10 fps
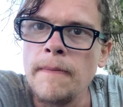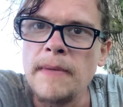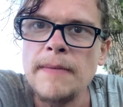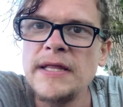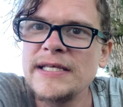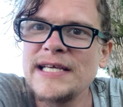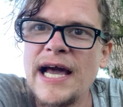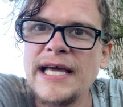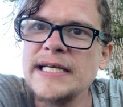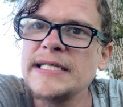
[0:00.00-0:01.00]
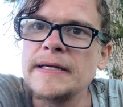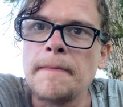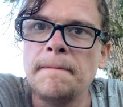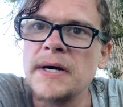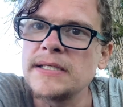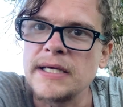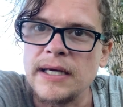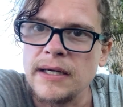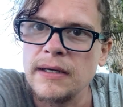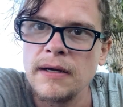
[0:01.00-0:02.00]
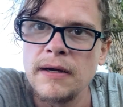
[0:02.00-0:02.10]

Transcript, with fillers: maybe this guy isn't busking